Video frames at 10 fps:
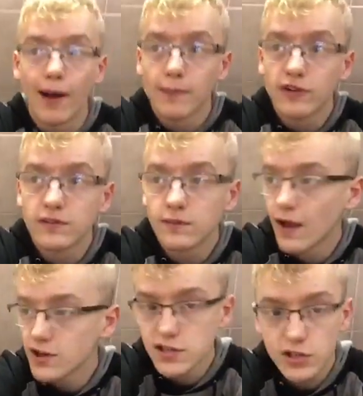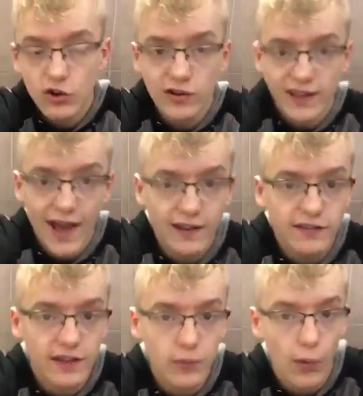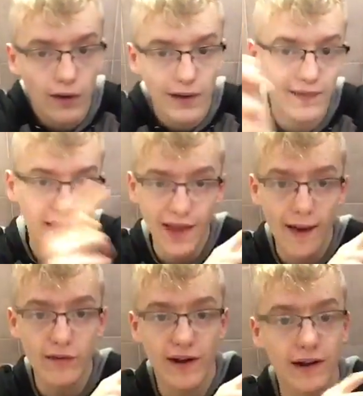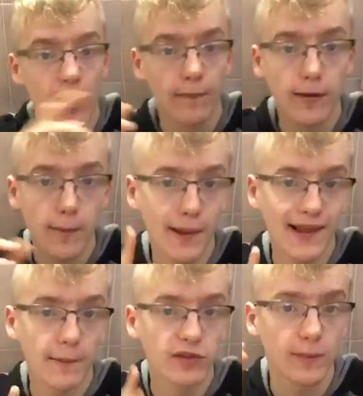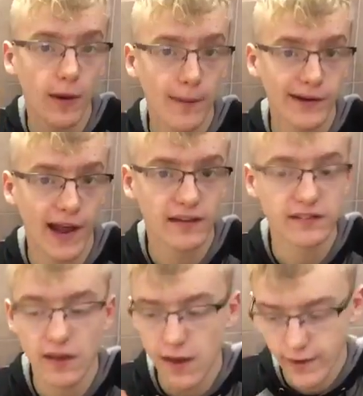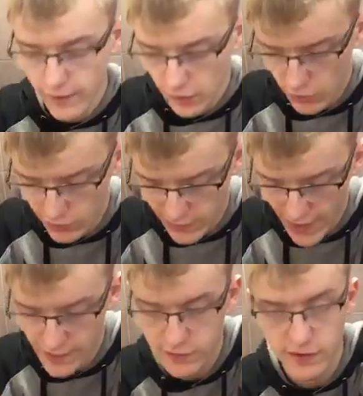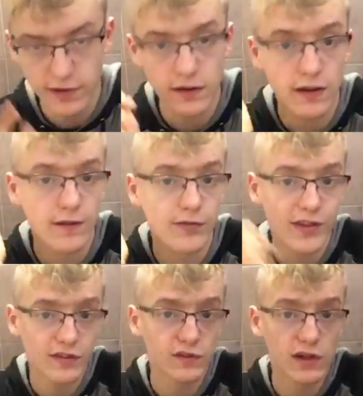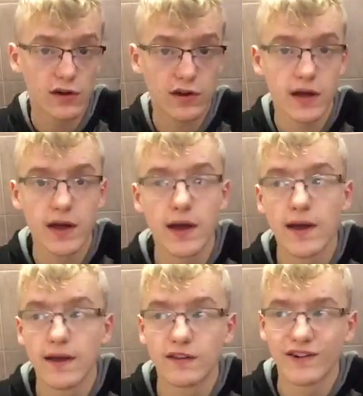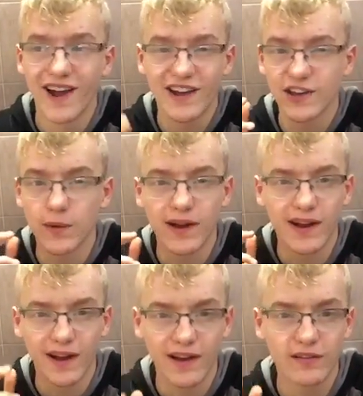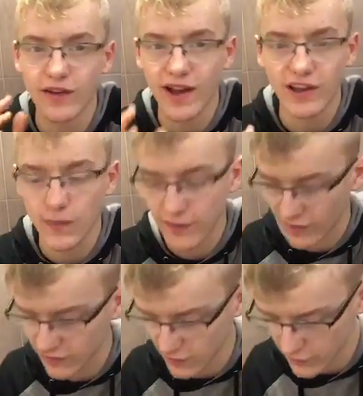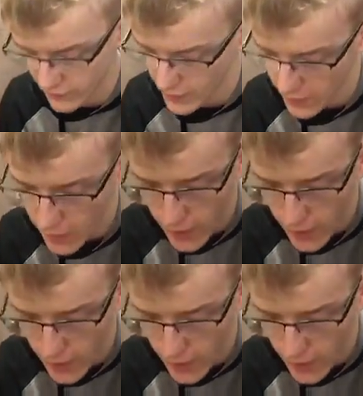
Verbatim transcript: I'm just actually currently editing, well, in the caravan. I've got my laptop on my desk, currently editing this vlog. Very echoey in here guys, very echoey, very sorry for that.